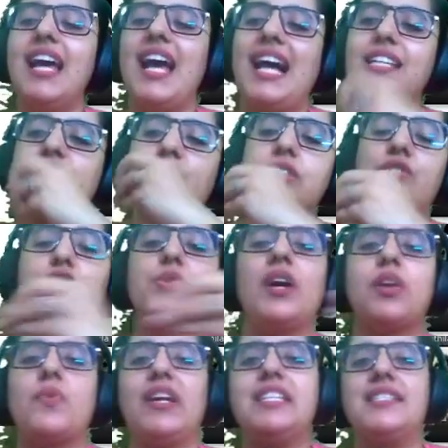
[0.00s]
and just you
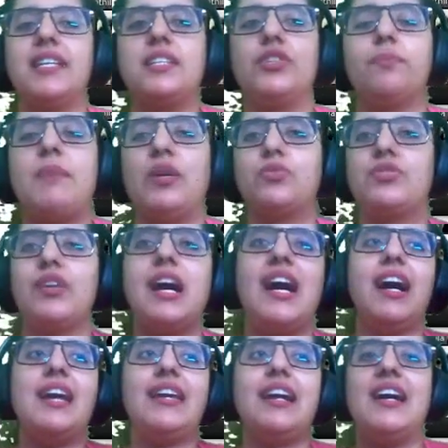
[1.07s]
are writing about
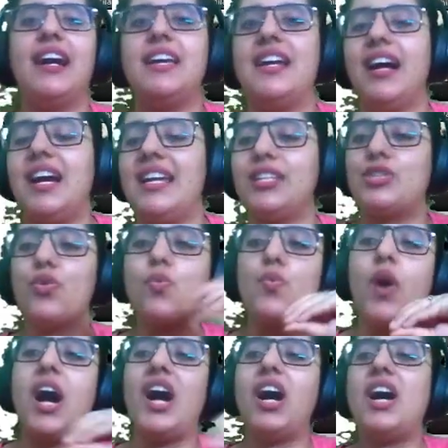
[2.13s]
I
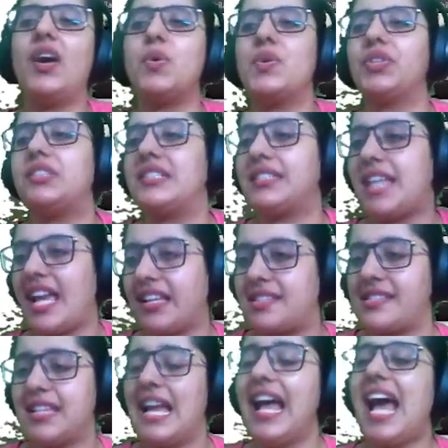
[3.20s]
throughout the
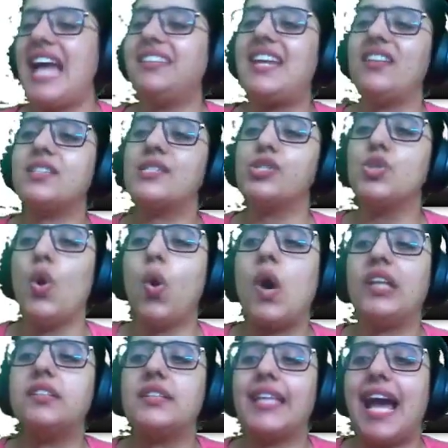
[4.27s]
text, and there is no
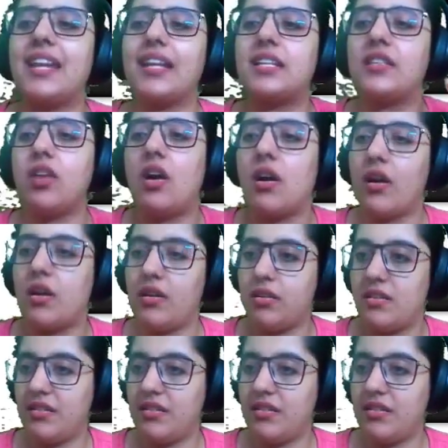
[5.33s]
other character.